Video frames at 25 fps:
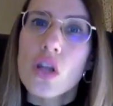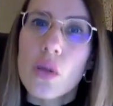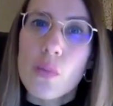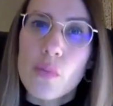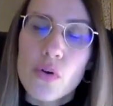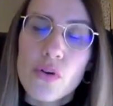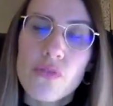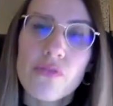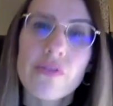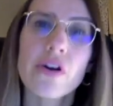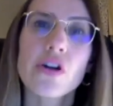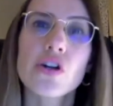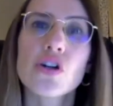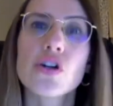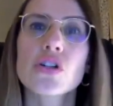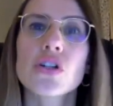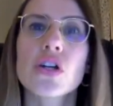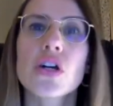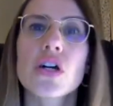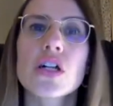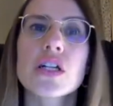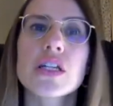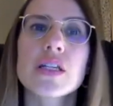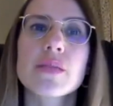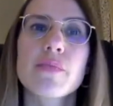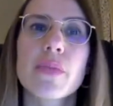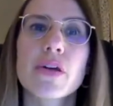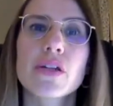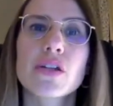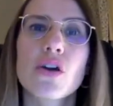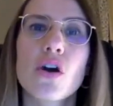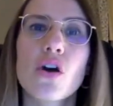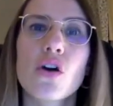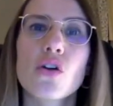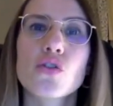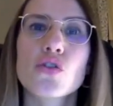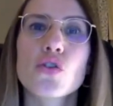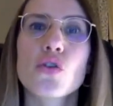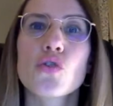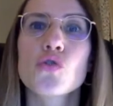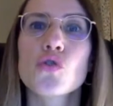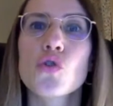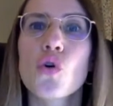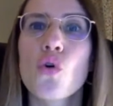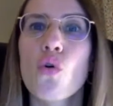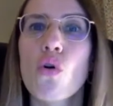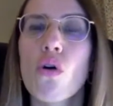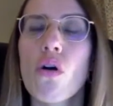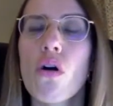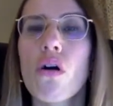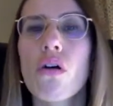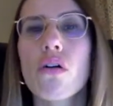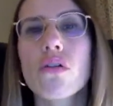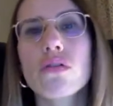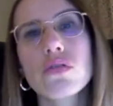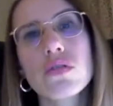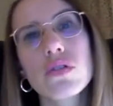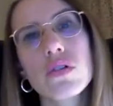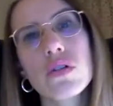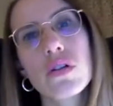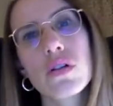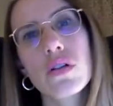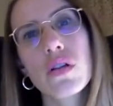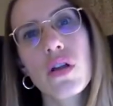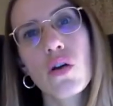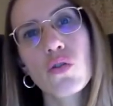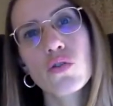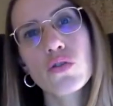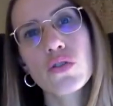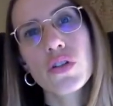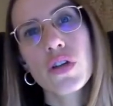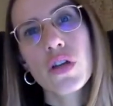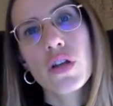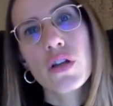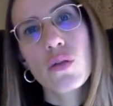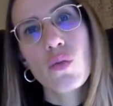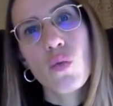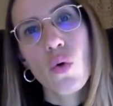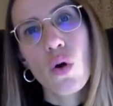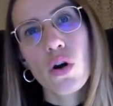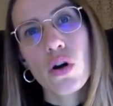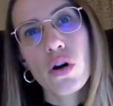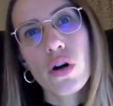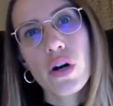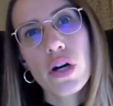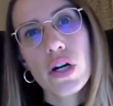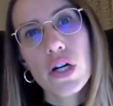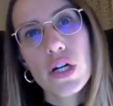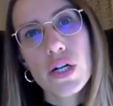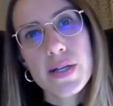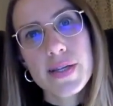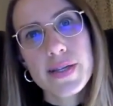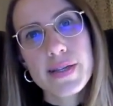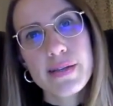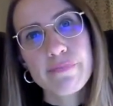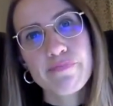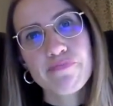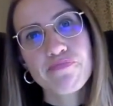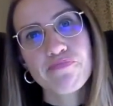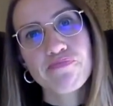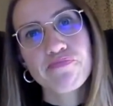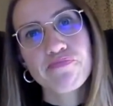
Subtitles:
professionals, but also so-called low-skill workers,